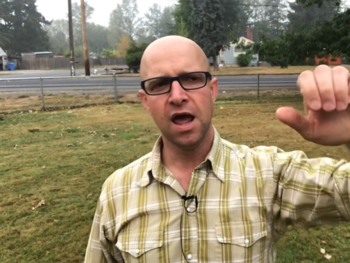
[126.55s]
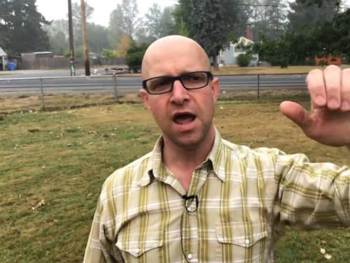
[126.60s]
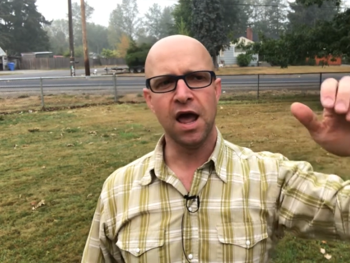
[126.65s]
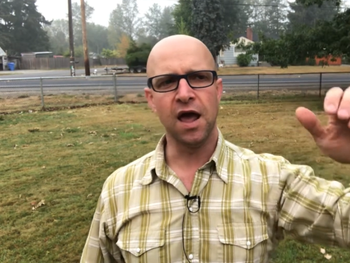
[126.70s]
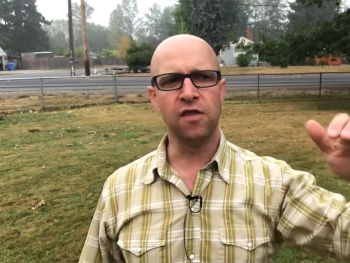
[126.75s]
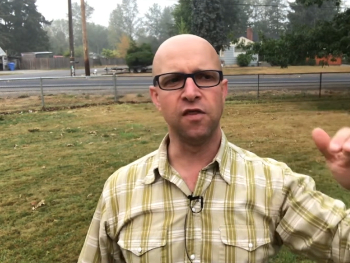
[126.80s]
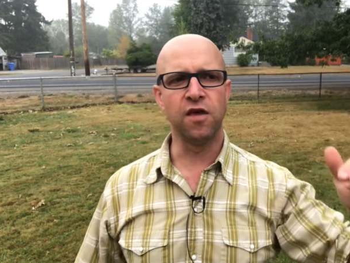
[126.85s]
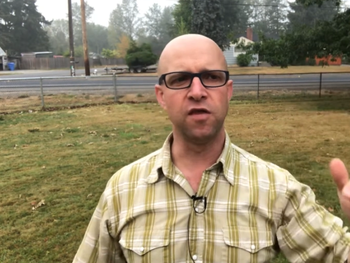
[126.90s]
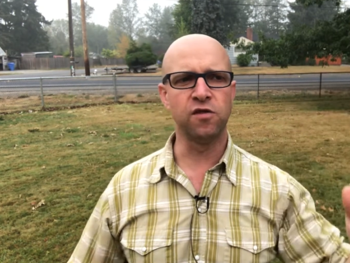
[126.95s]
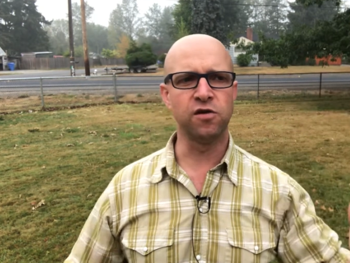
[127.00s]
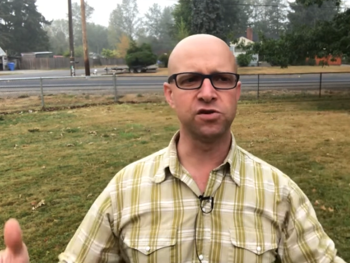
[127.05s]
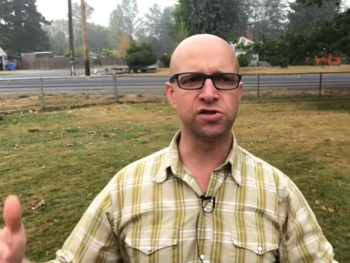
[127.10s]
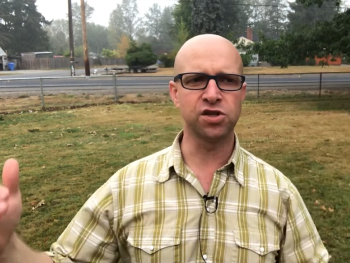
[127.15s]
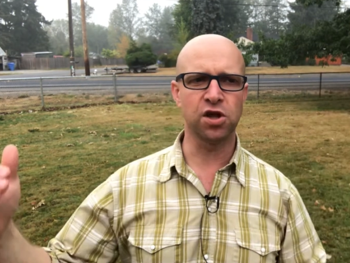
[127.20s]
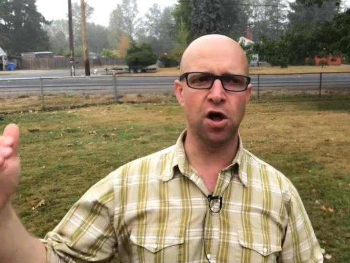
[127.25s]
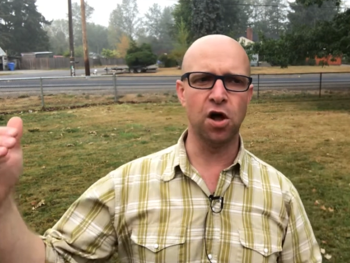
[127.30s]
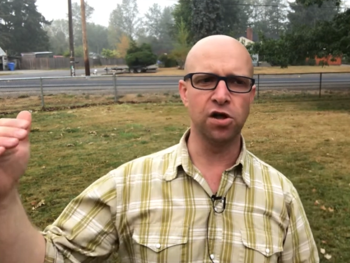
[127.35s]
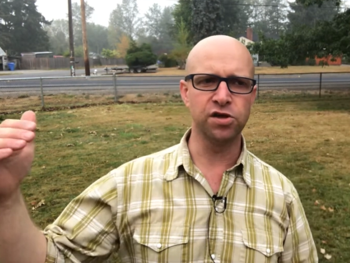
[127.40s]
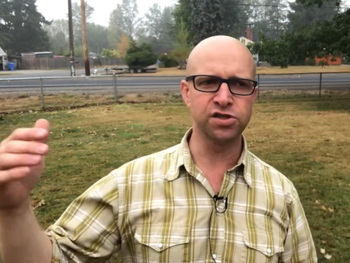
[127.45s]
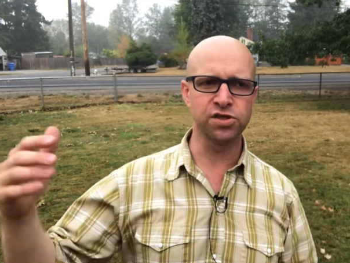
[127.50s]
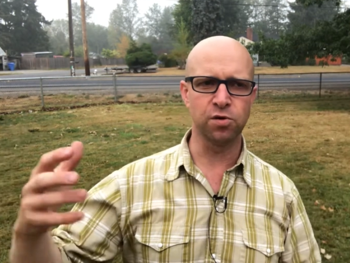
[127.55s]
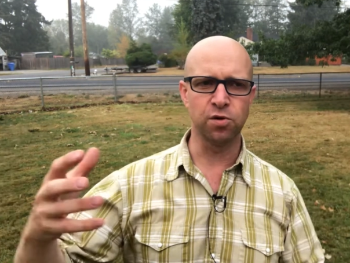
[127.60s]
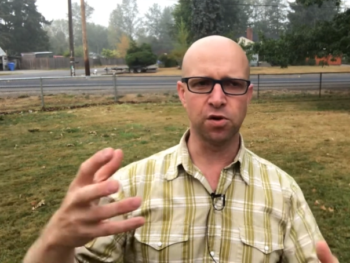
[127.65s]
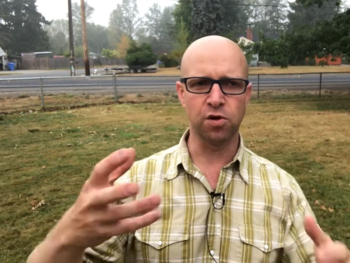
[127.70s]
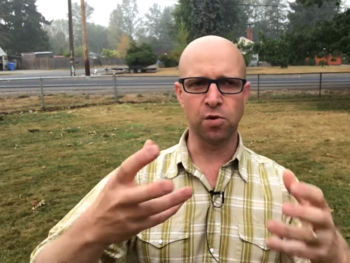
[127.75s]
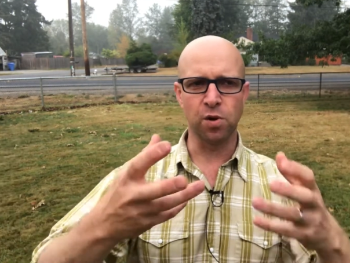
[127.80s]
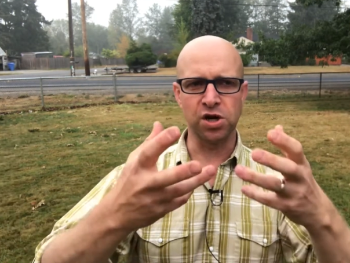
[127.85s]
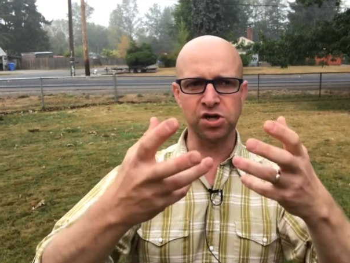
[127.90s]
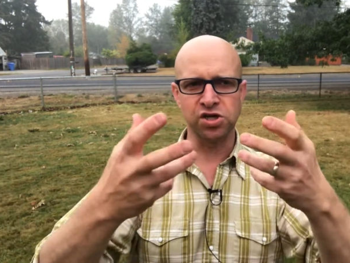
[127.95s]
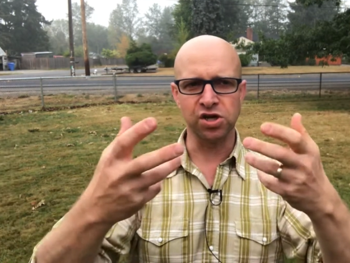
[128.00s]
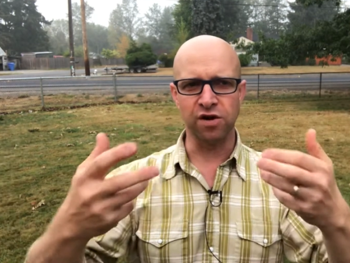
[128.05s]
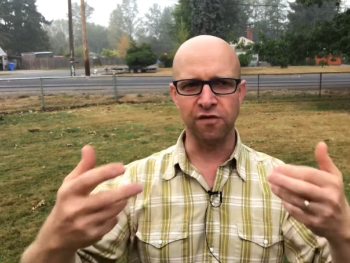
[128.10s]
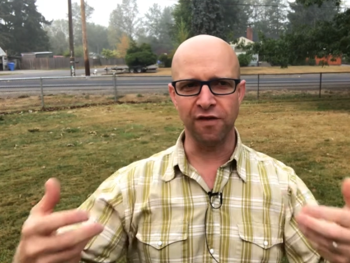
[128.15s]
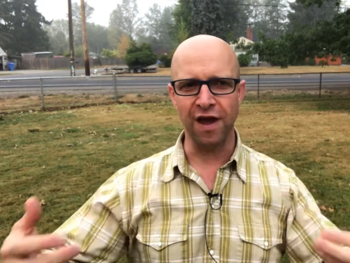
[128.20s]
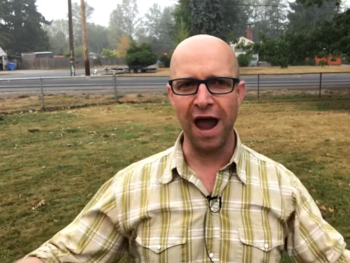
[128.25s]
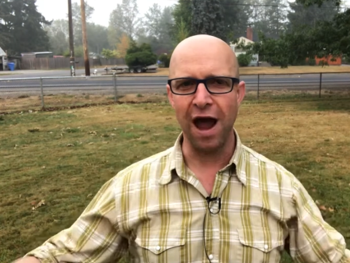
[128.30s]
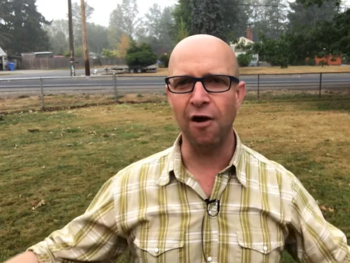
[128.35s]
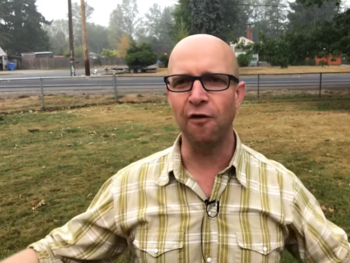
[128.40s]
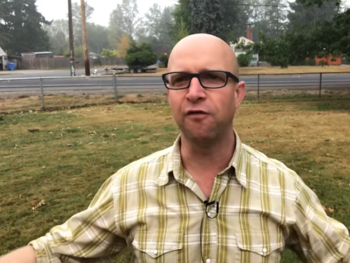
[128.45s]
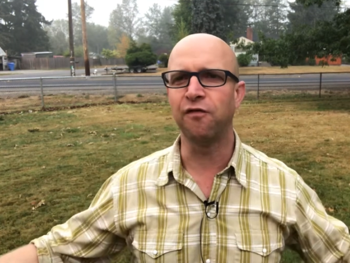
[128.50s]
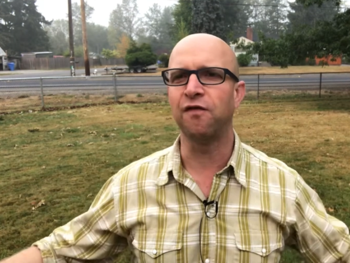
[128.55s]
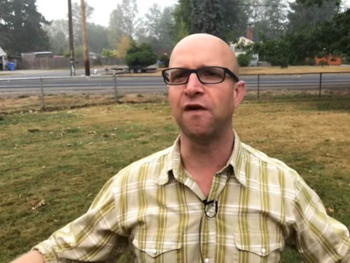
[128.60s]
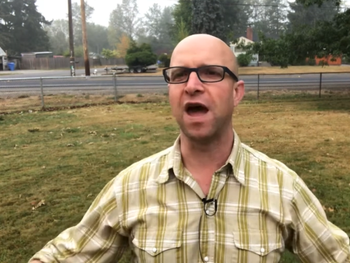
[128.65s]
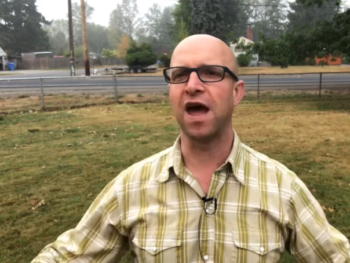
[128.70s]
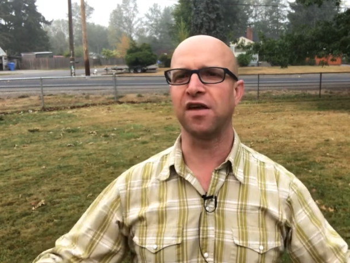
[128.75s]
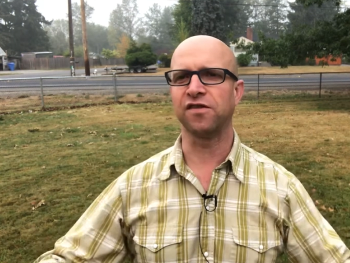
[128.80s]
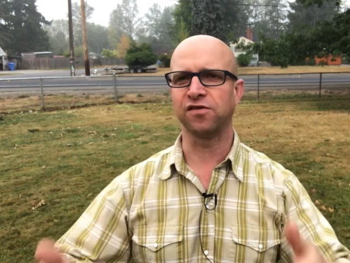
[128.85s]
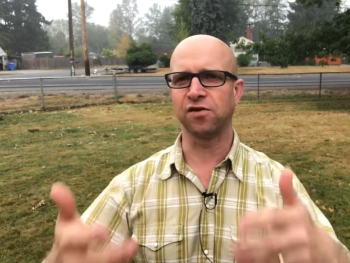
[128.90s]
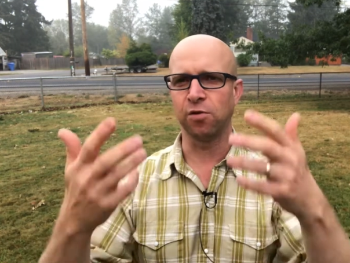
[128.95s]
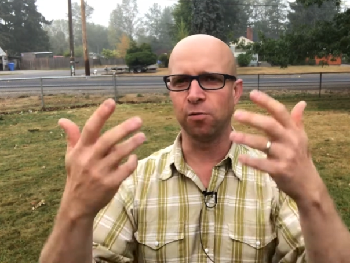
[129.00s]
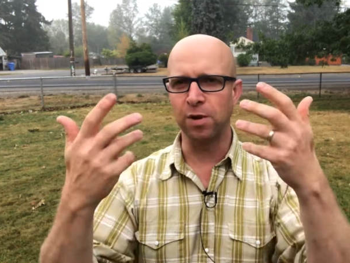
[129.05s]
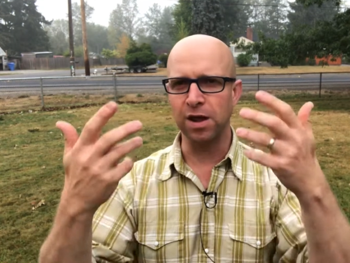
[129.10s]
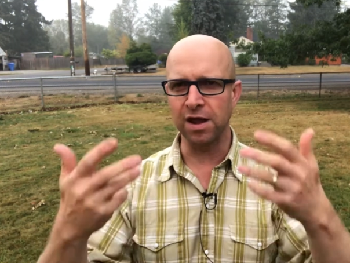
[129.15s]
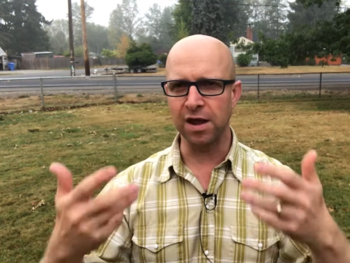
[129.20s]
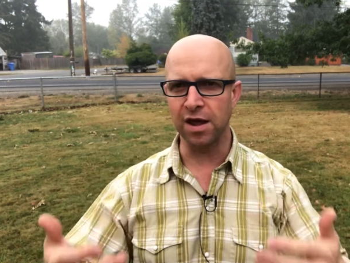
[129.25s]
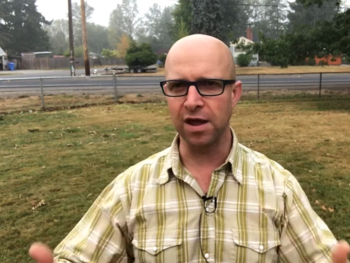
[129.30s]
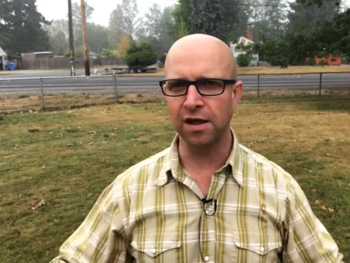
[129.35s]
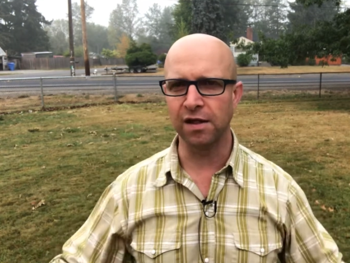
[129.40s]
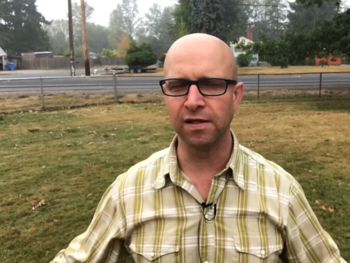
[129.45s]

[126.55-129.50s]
and then there's also a question of how fast are we